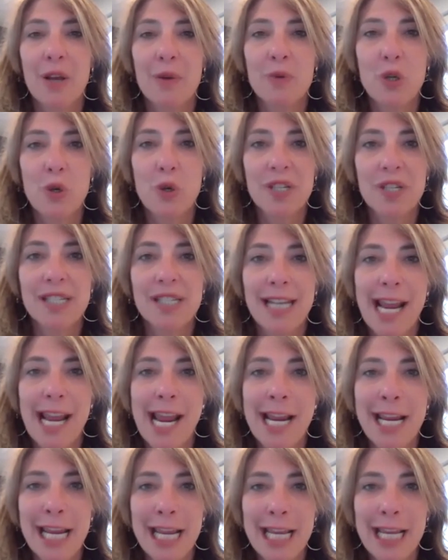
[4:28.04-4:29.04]
you're
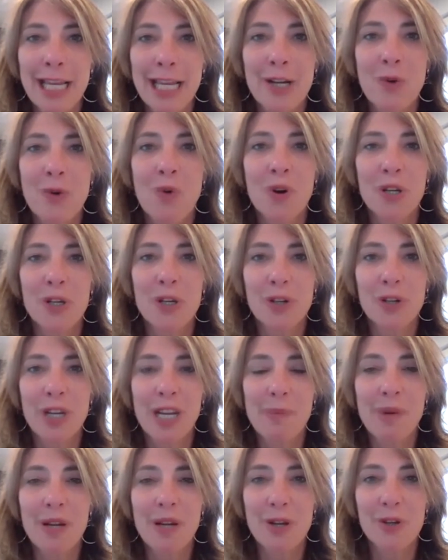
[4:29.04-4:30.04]
staying in or you're
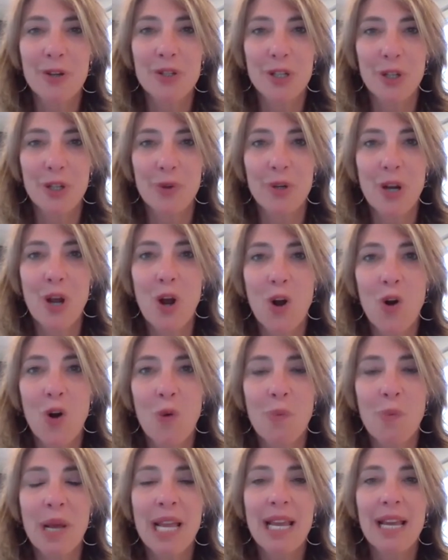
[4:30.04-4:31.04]
keeping your children
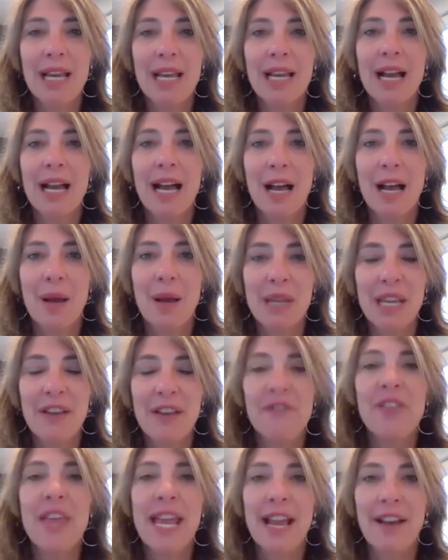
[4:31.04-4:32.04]
home
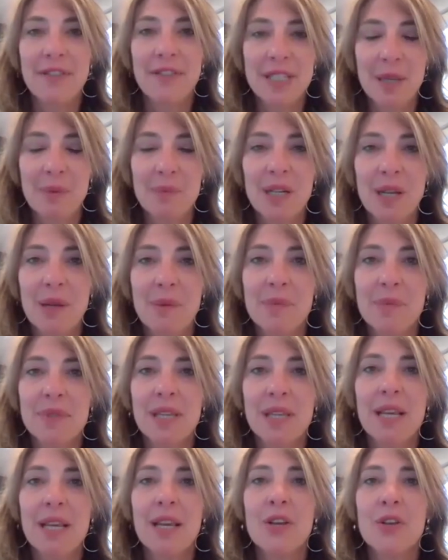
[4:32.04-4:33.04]
if they have
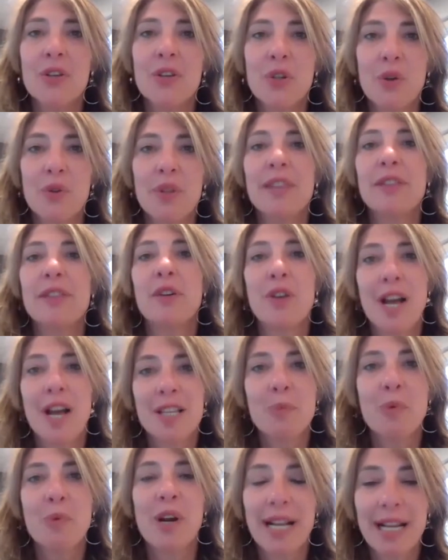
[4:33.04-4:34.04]
symptoms so that they're not
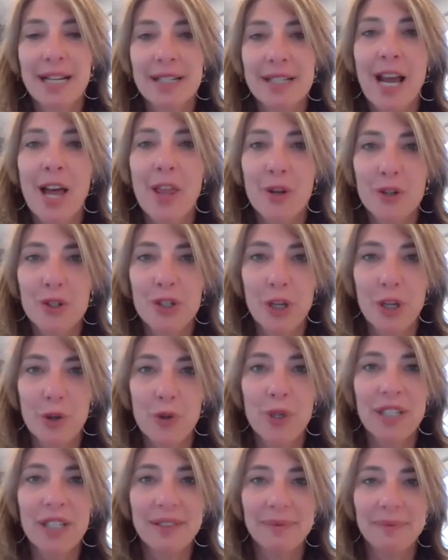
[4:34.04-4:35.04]
spreading it to other
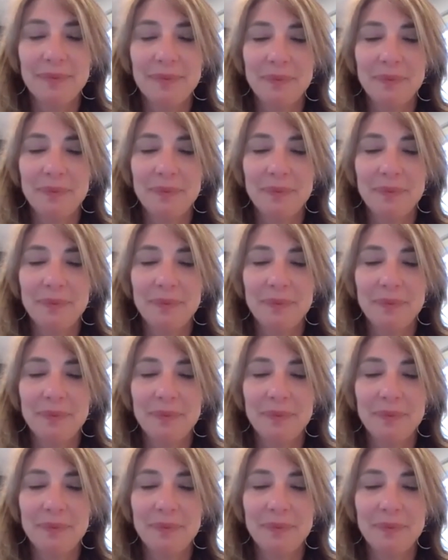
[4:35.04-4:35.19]
children.